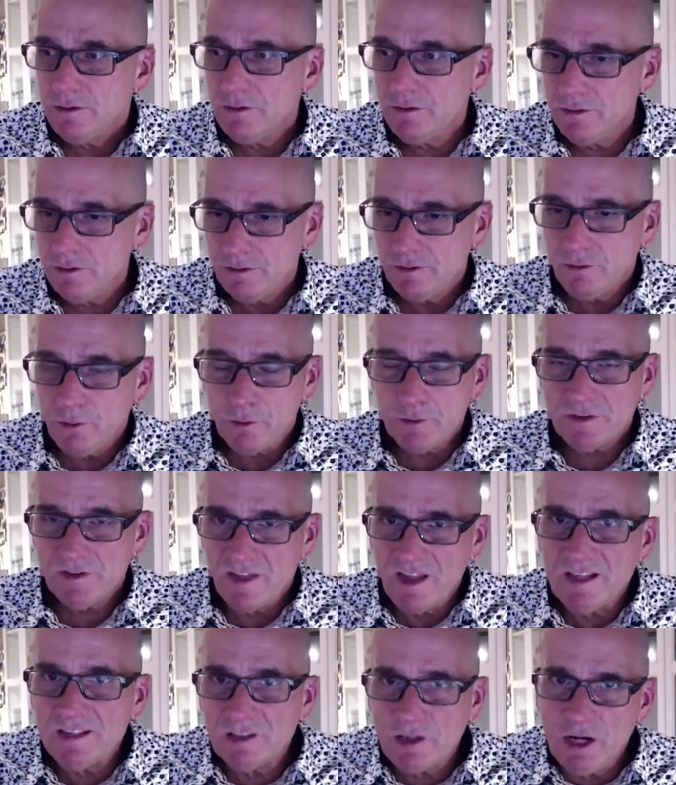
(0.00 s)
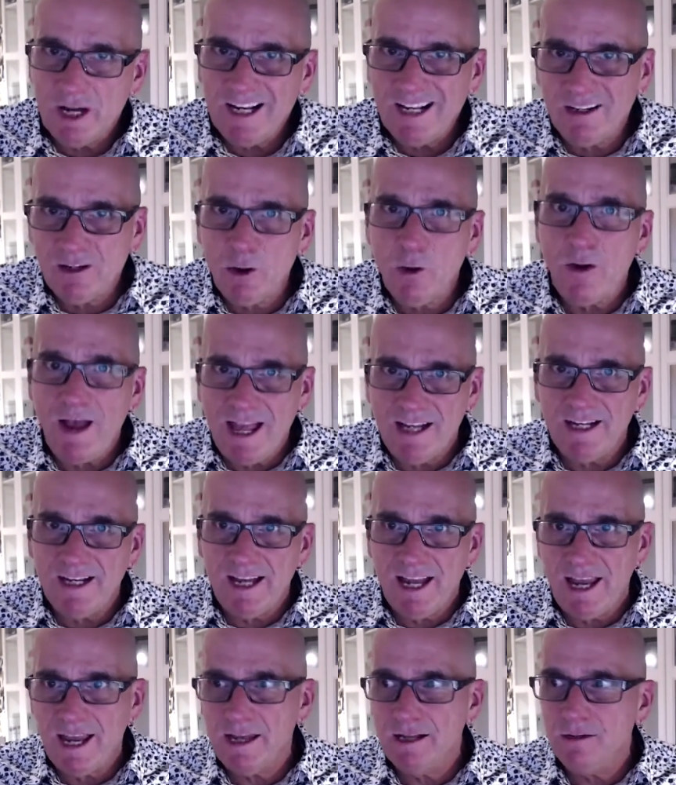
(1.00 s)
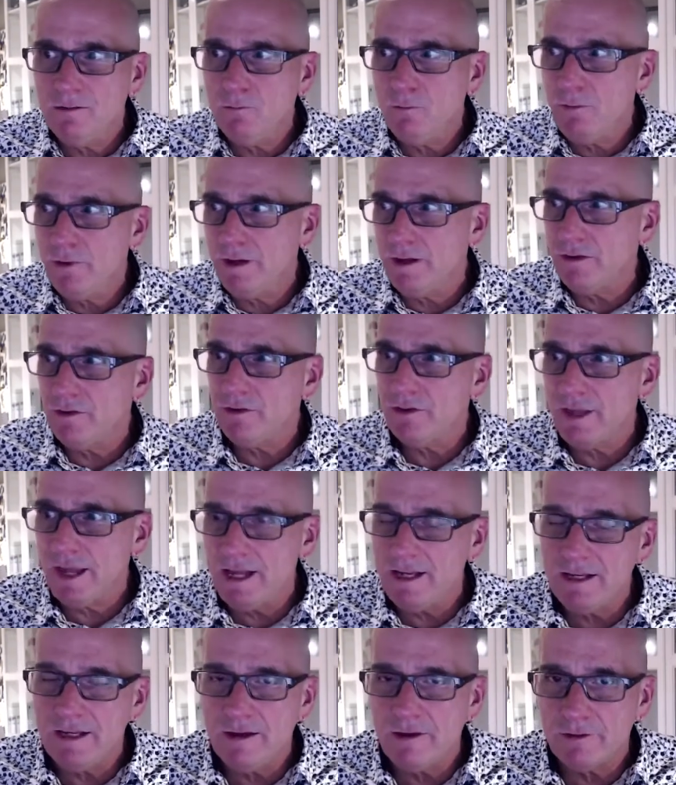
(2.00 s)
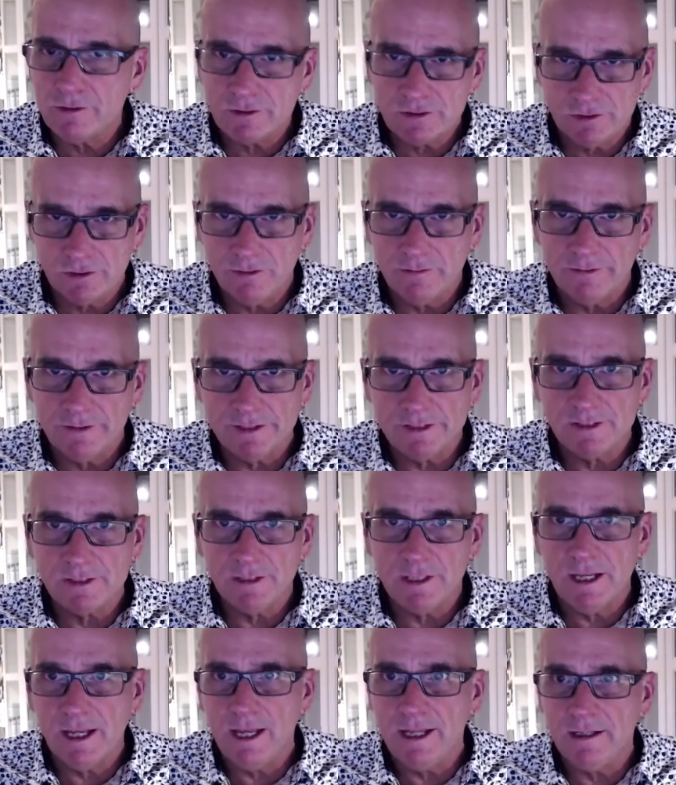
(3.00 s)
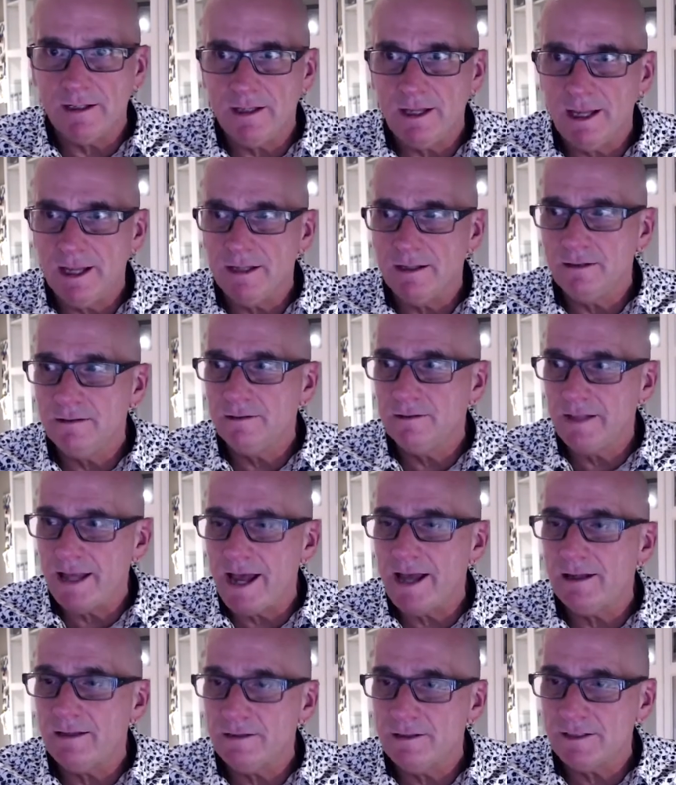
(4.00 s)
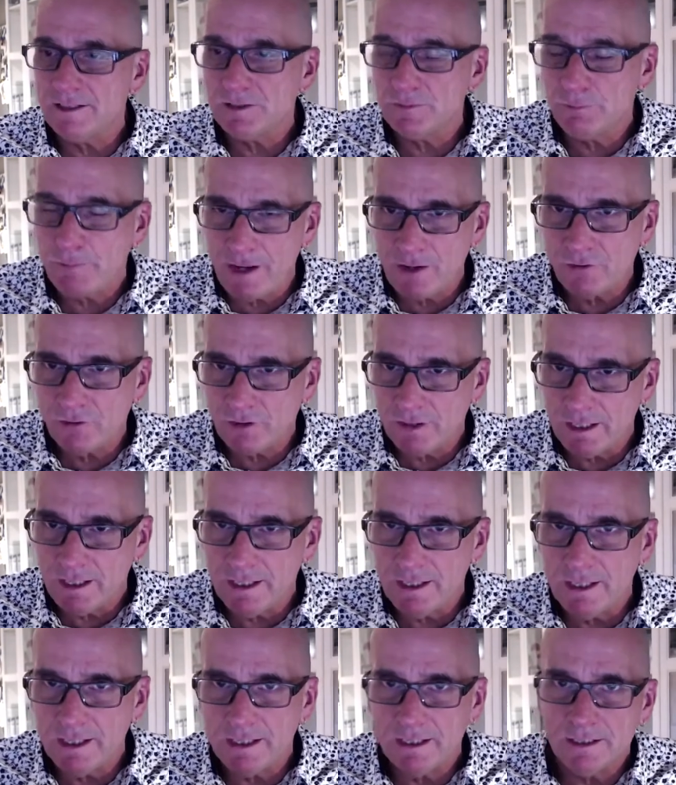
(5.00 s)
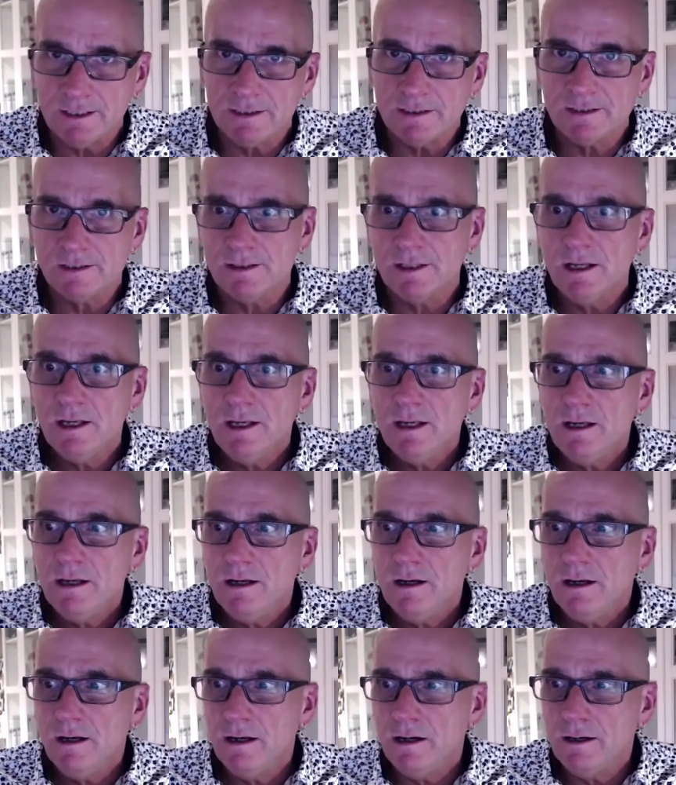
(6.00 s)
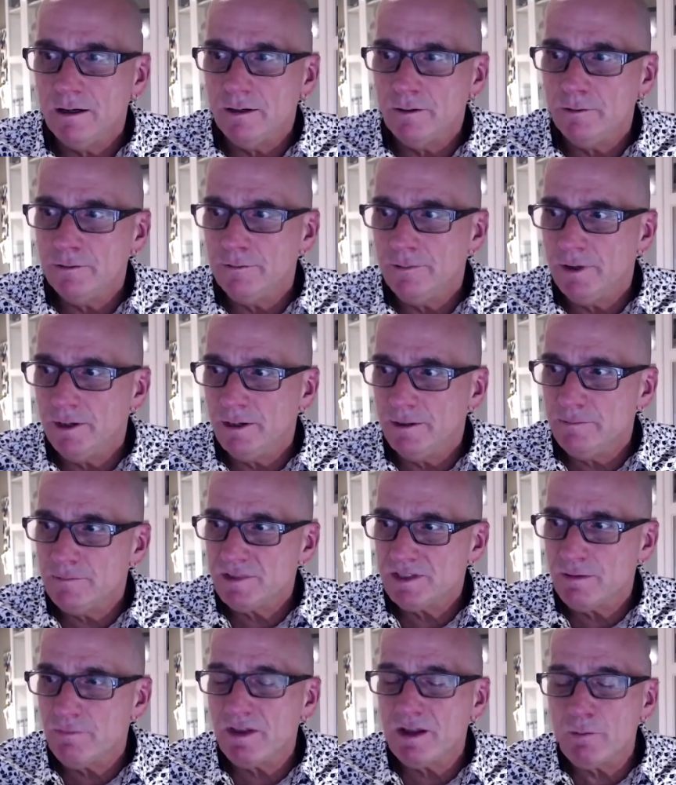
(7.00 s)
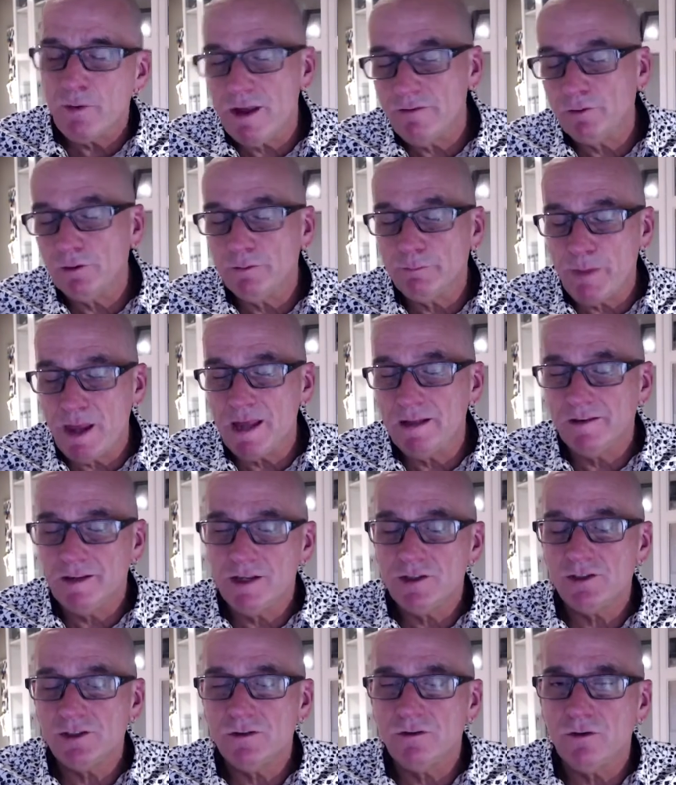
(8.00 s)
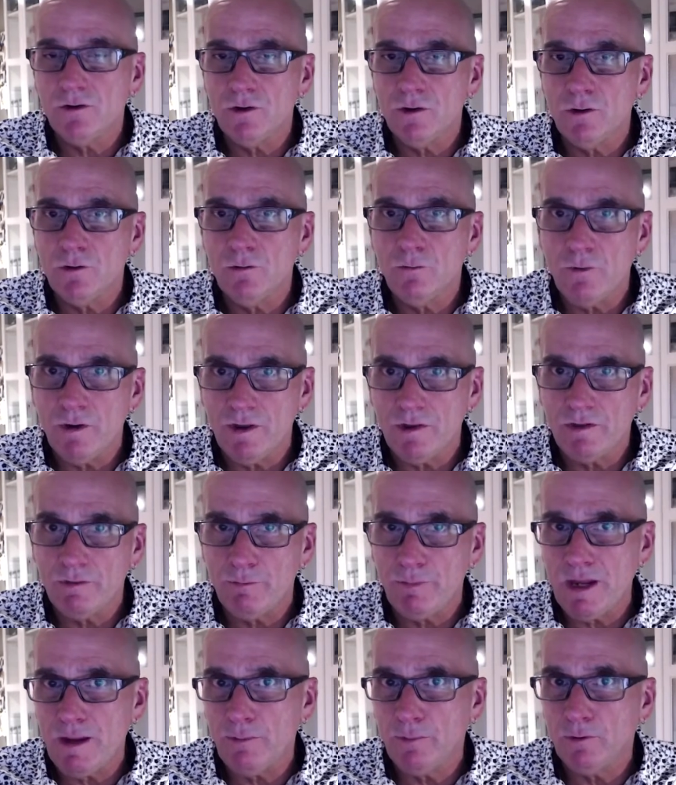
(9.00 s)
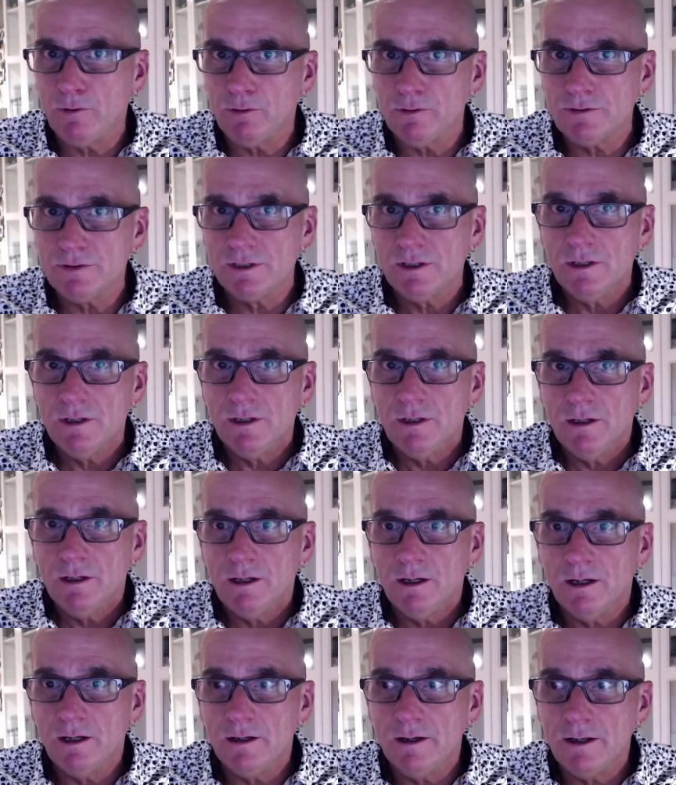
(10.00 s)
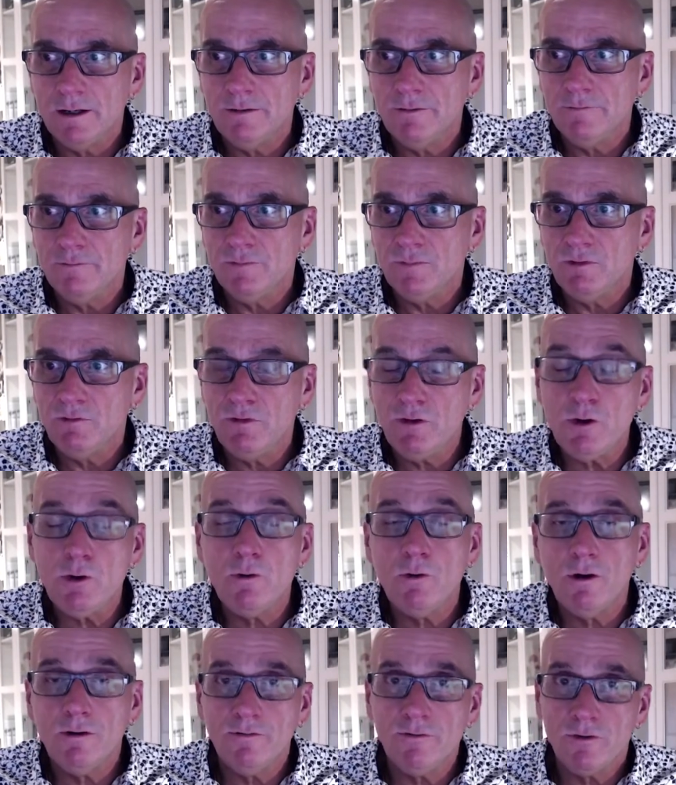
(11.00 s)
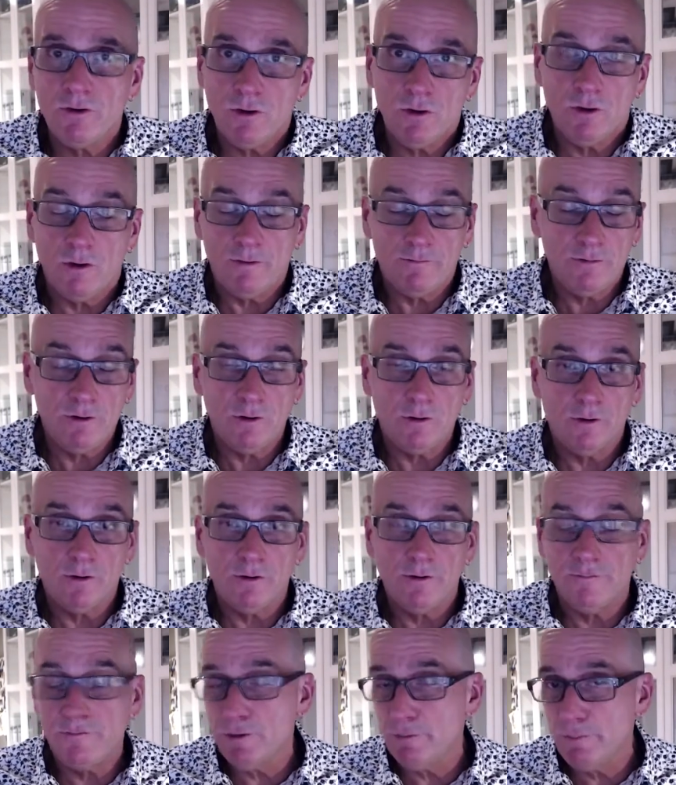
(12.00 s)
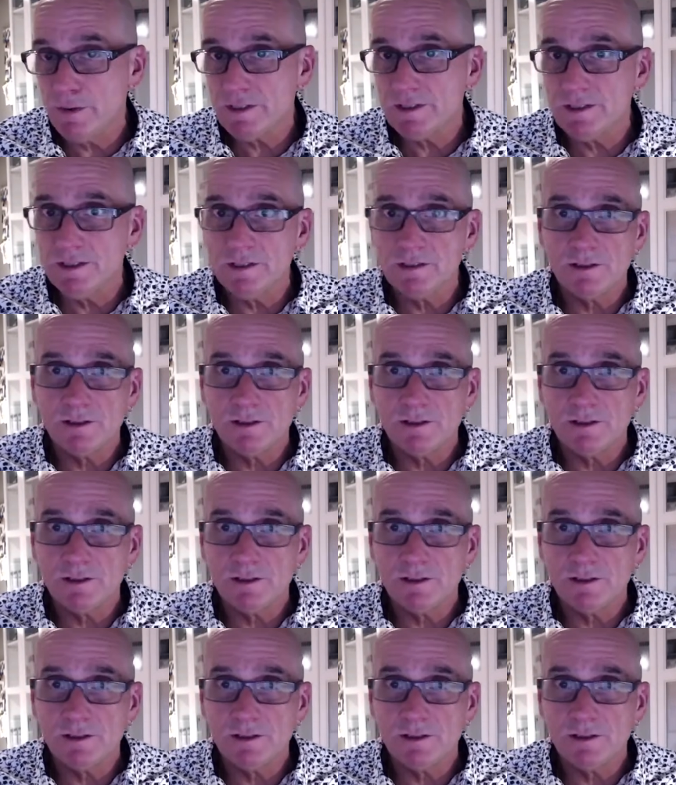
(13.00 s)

those things kind of go hand in hand with any other service, and that especially is something we have to pay attention to with people's view of your business,